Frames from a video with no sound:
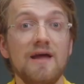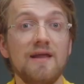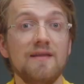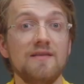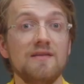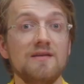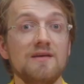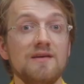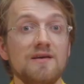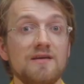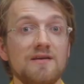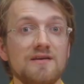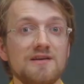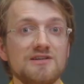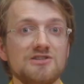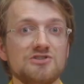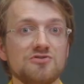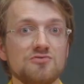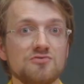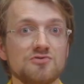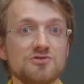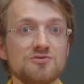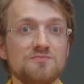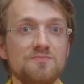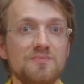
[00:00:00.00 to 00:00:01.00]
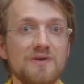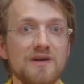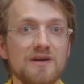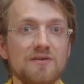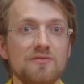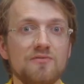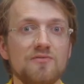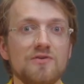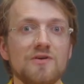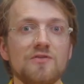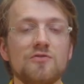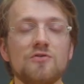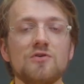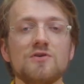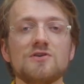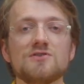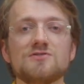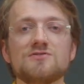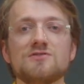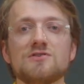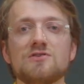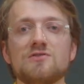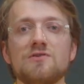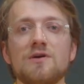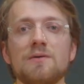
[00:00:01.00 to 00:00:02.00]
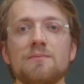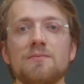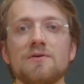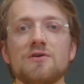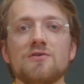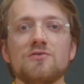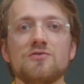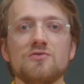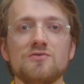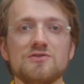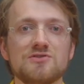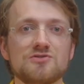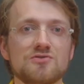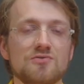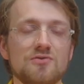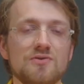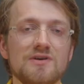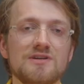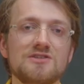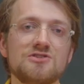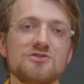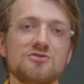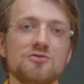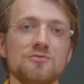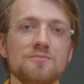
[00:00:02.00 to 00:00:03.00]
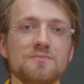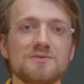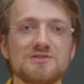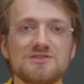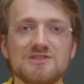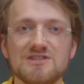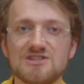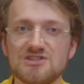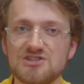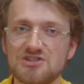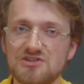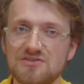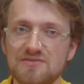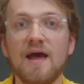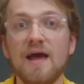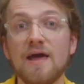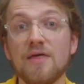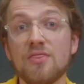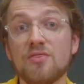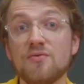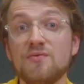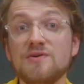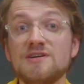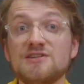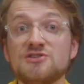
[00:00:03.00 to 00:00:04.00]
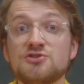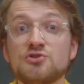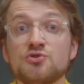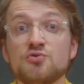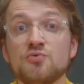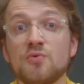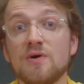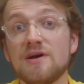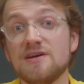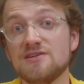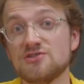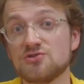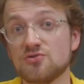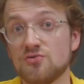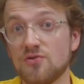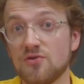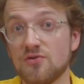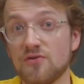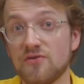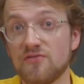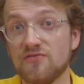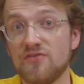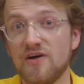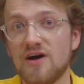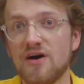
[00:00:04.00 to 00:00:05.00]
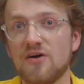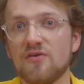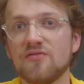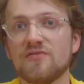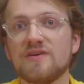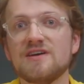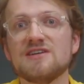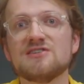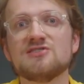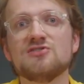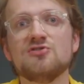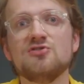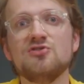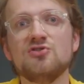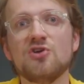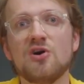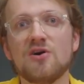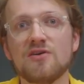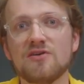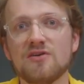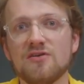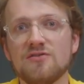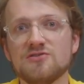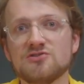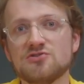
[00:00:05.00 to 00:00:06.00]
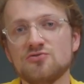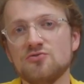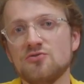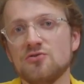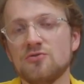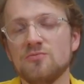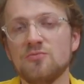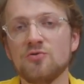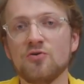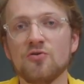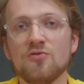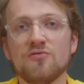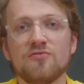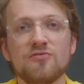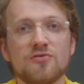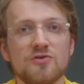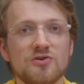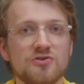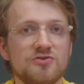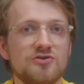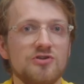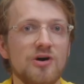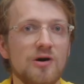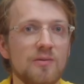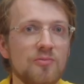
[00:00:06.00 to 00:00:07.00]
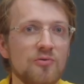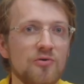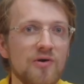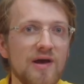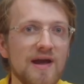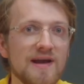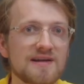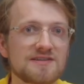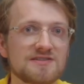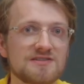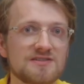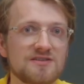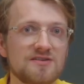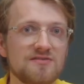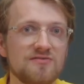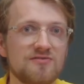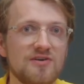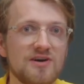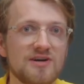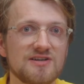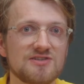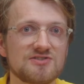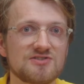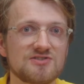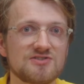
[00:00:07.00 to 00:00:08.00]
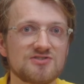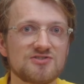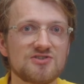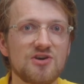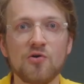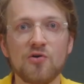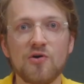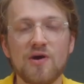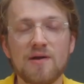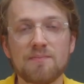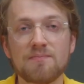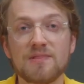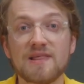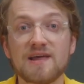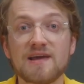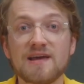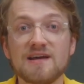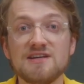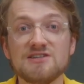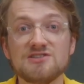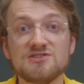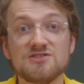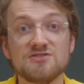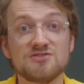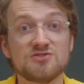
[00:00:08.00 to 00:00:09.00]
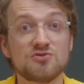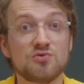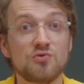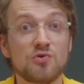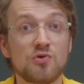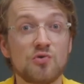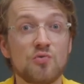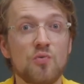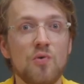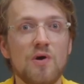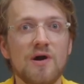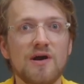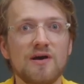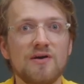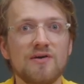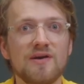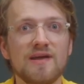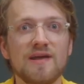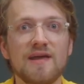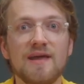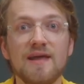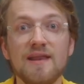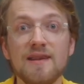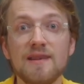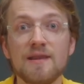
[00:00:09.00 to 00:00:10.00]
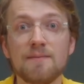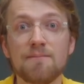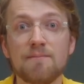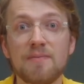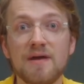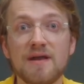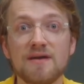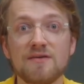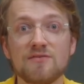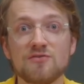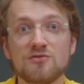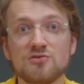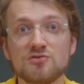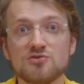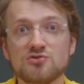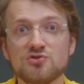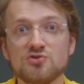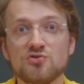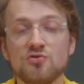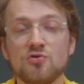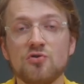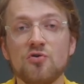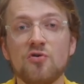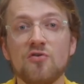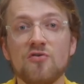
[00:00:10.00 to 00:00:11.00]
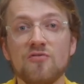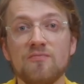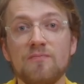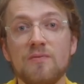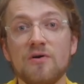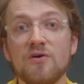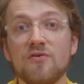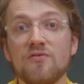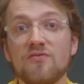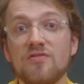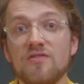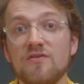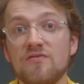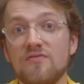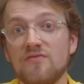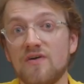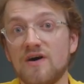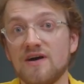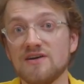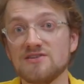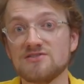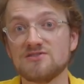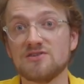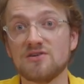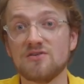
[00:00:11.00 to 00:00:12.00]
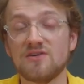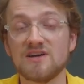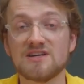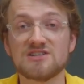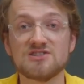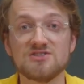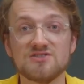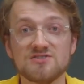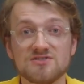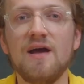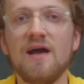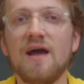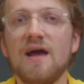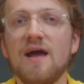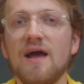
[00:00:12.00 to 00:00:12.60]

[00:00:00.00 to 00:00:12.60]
and the initial spring returns the gripper to its original position. A 3-2-way solenoid valve is not suitable for double-acting devices or applications requiring in independent control of both device direction.